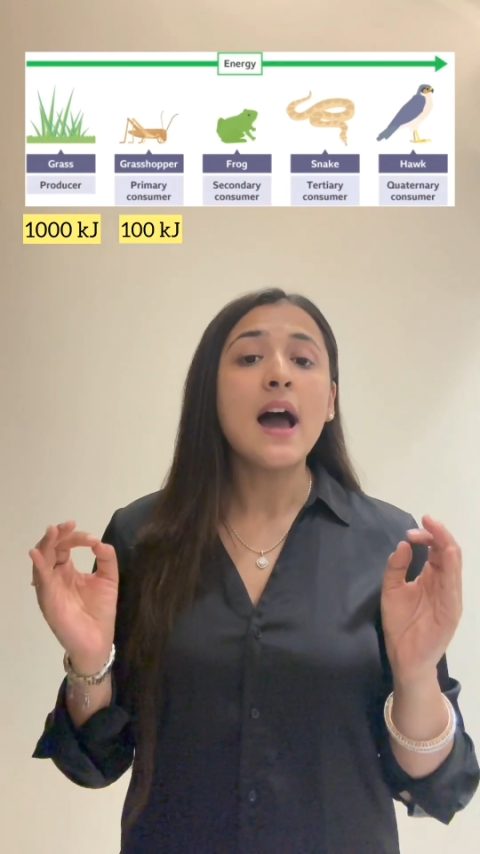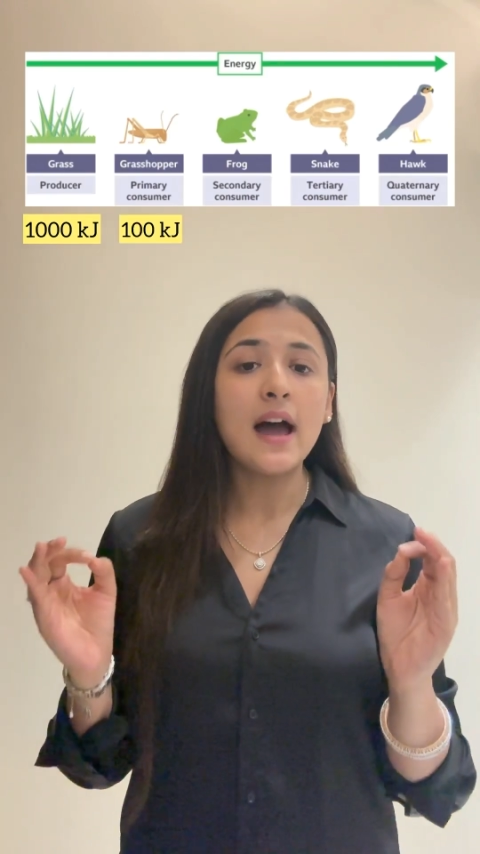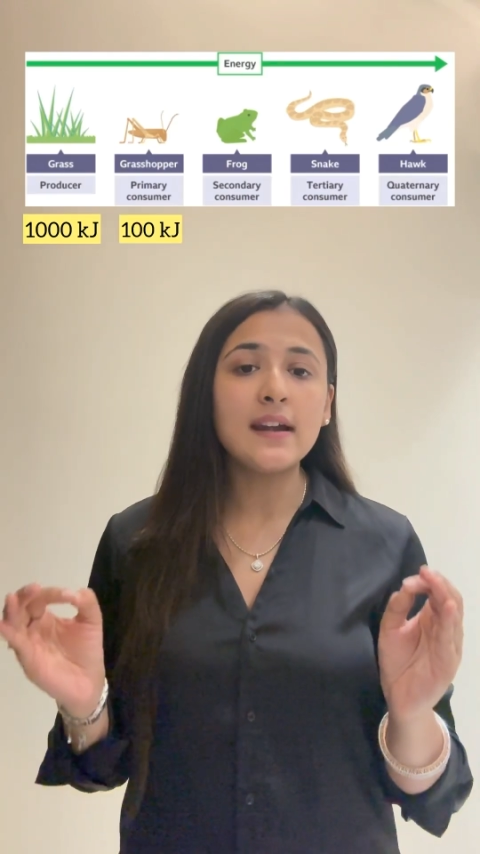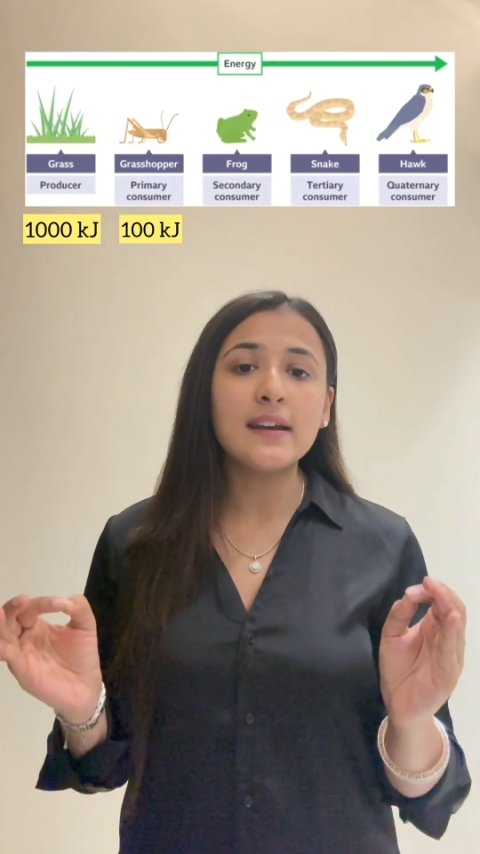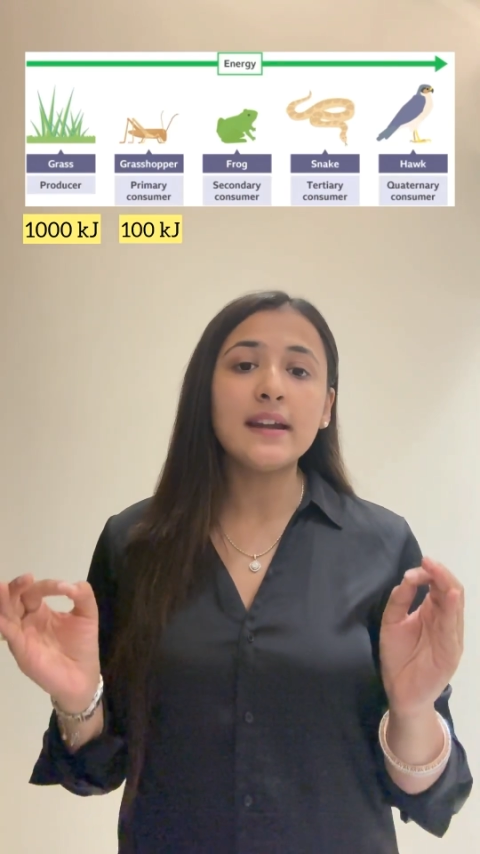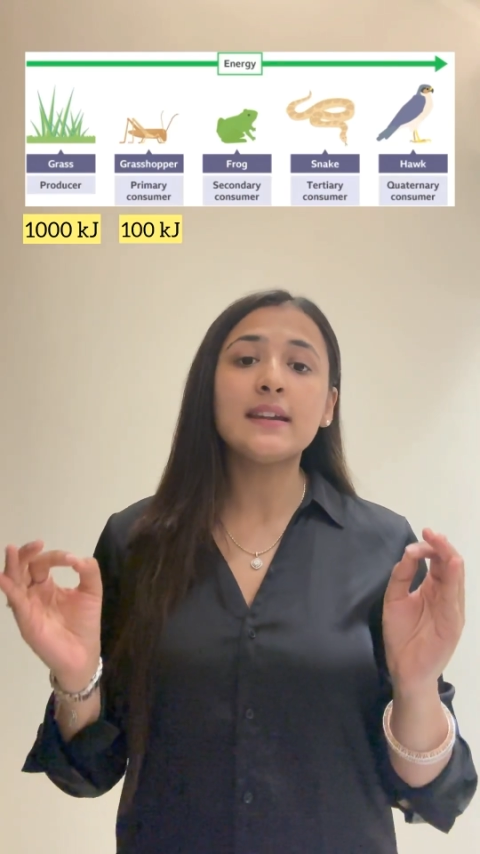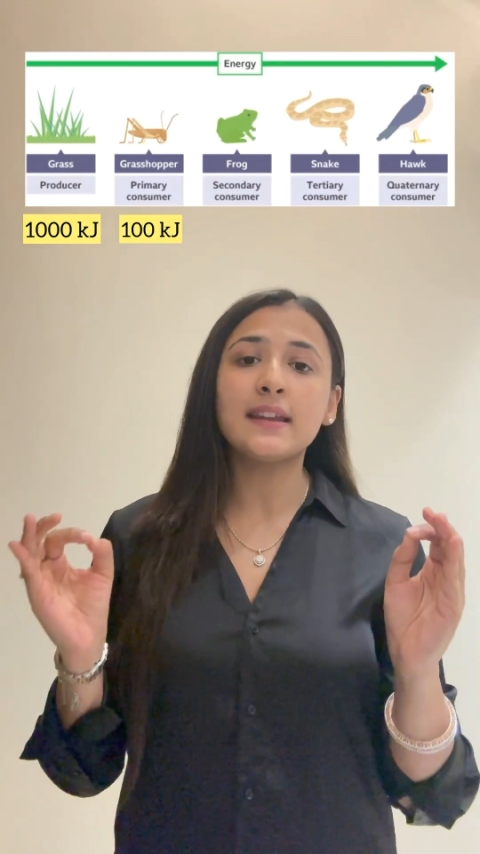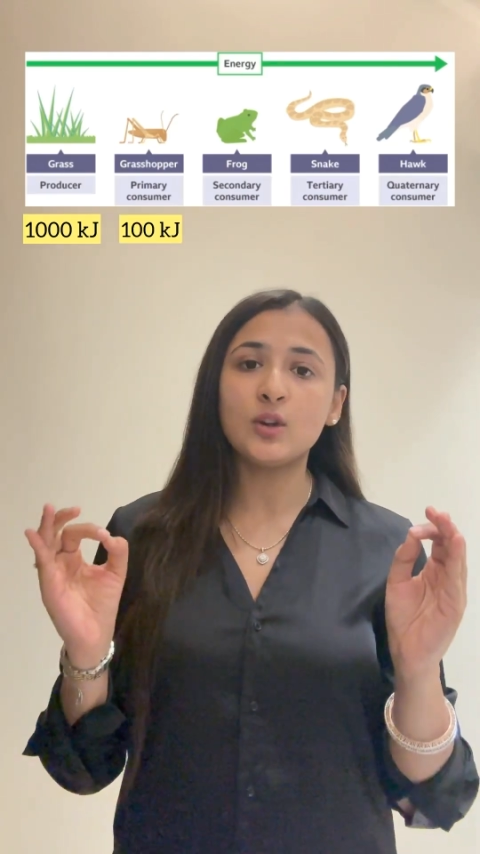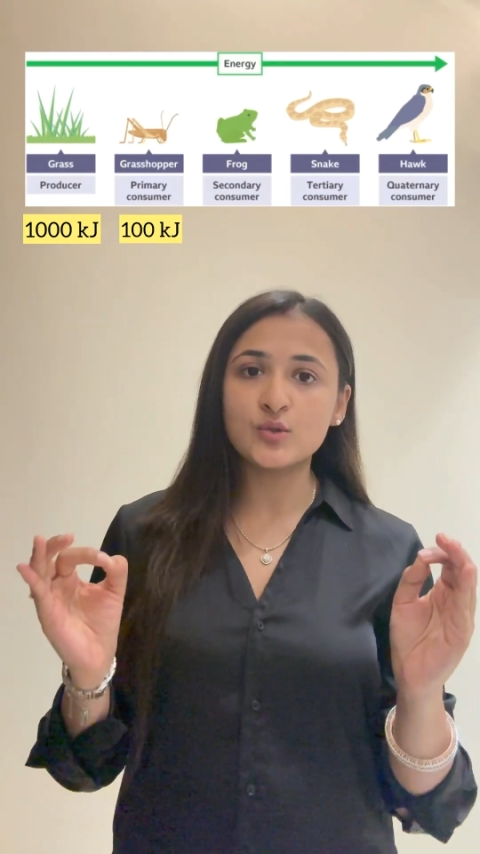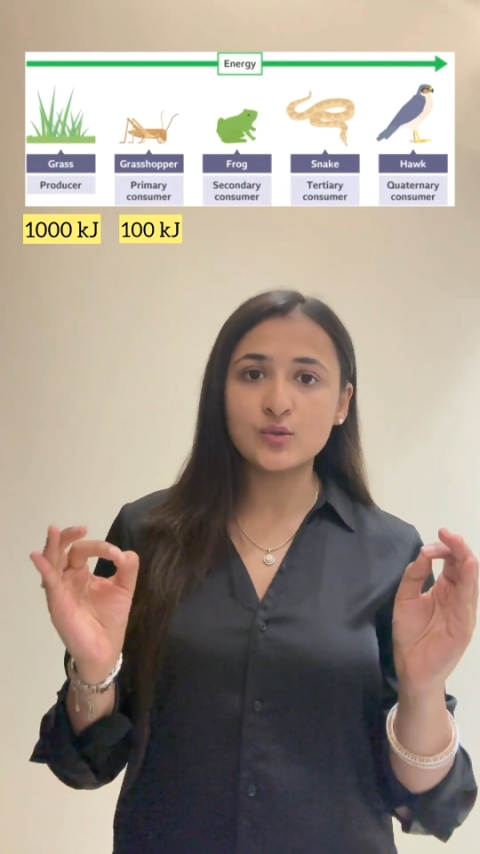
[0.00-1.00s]
100
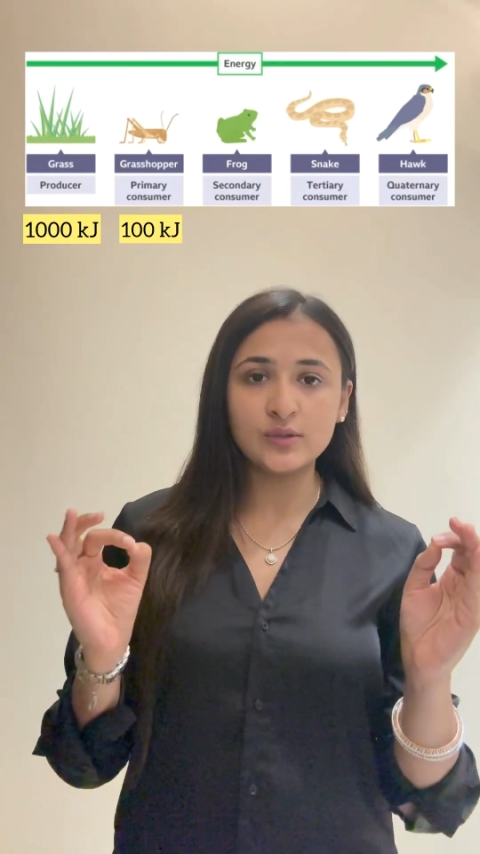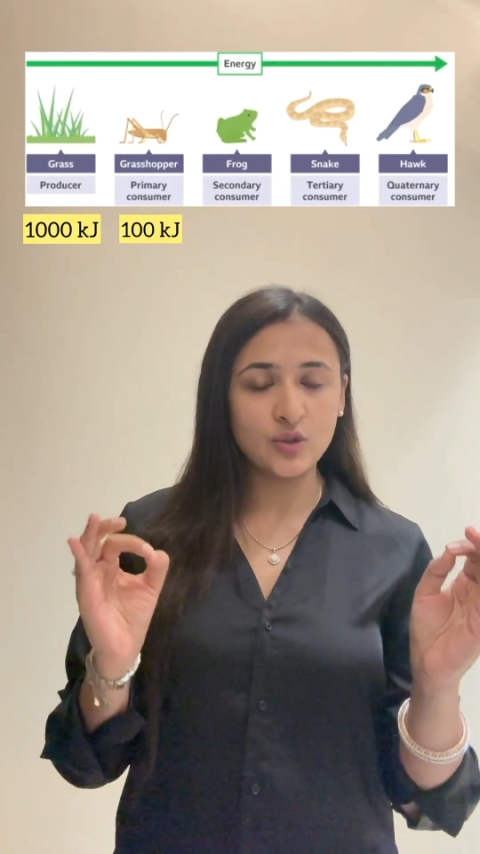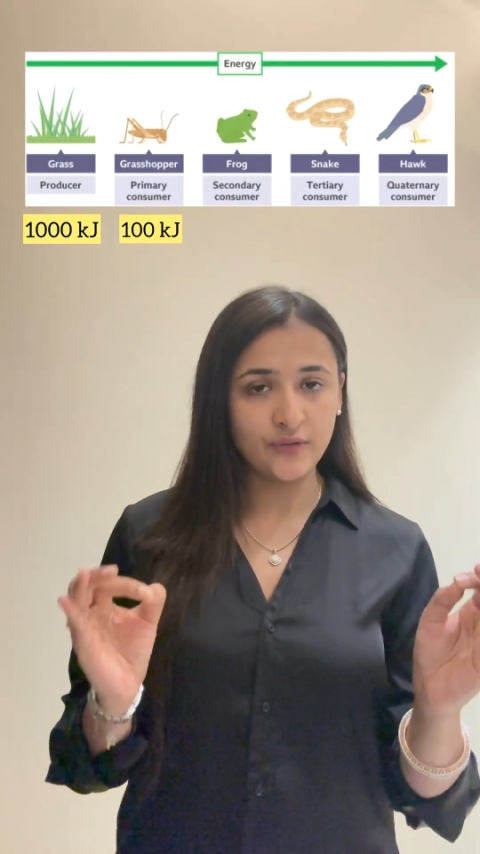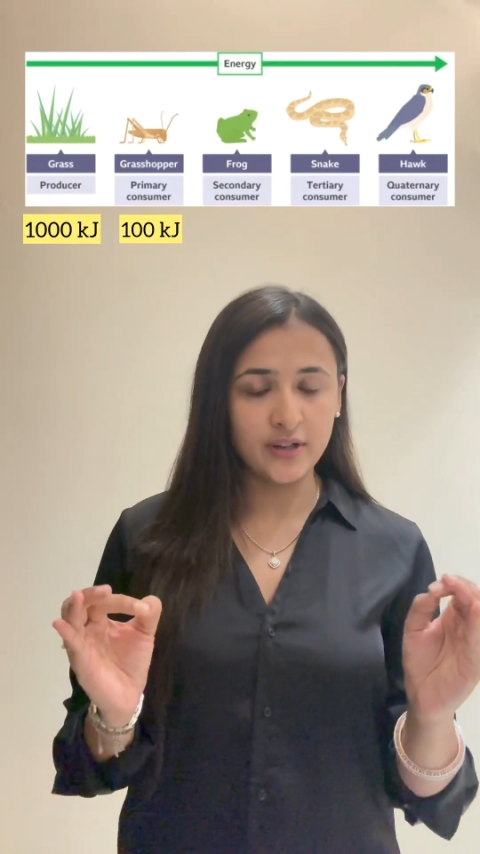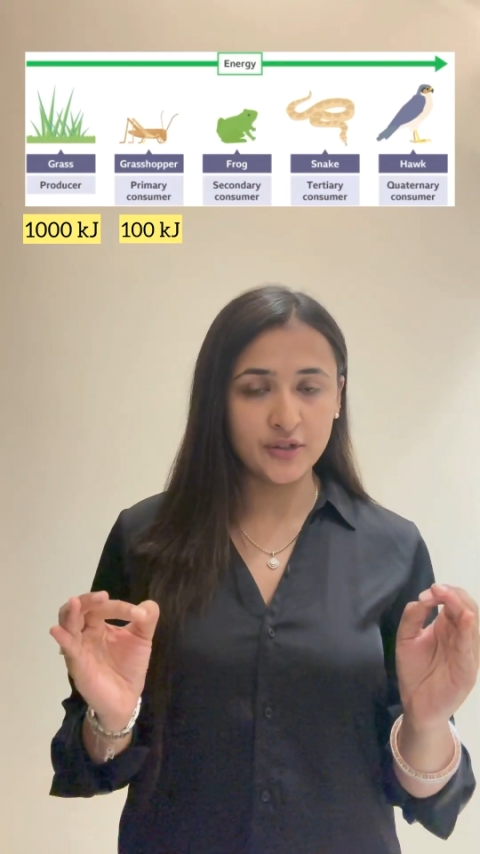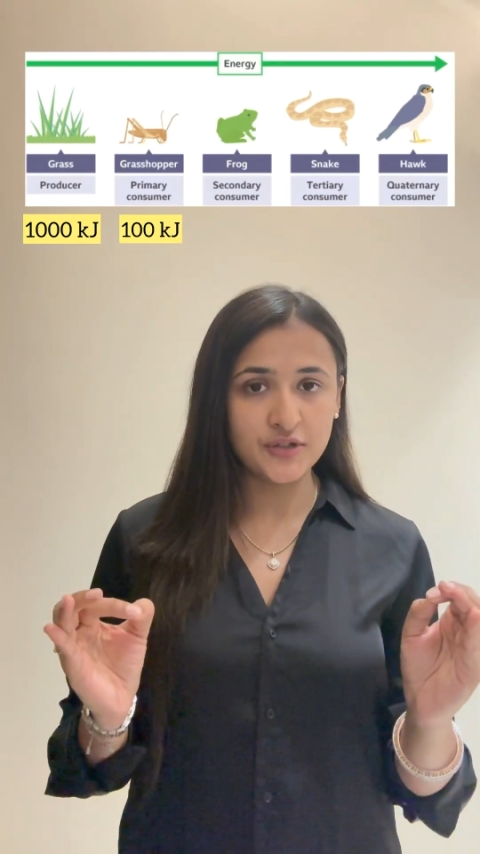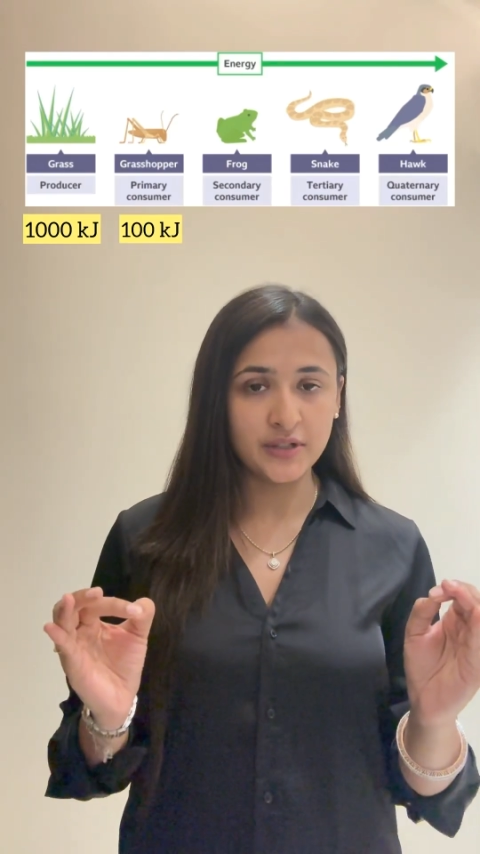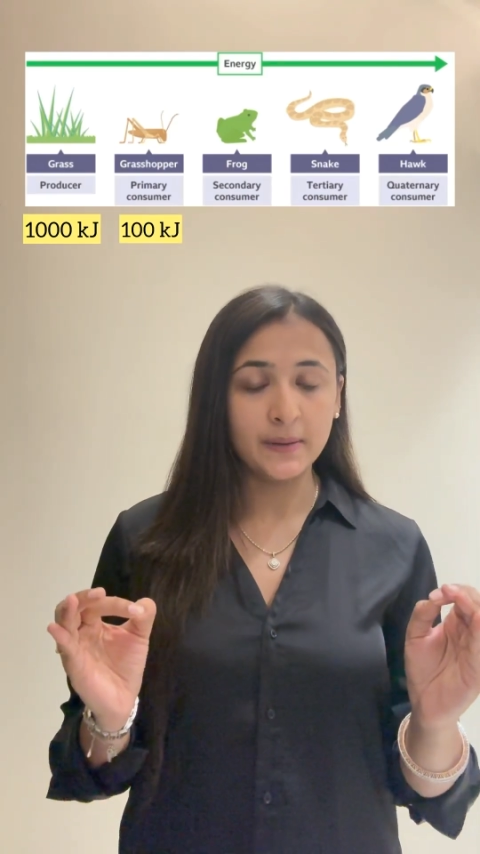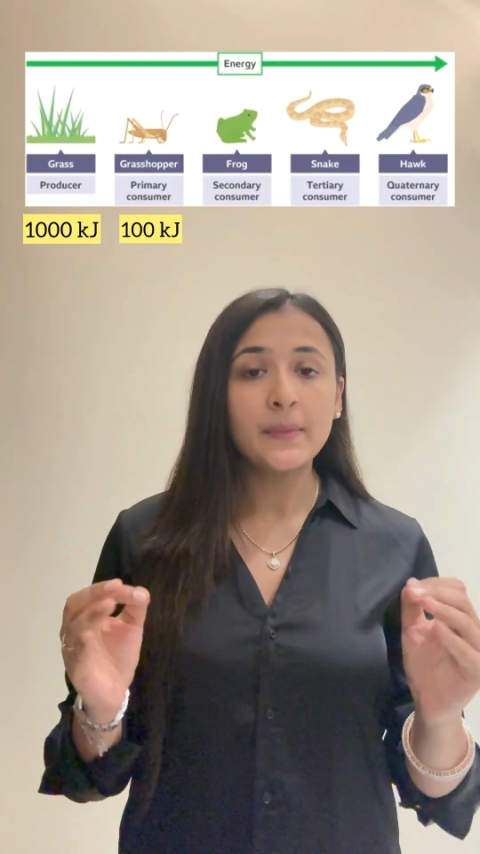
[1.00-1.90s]
kilojoules of energy.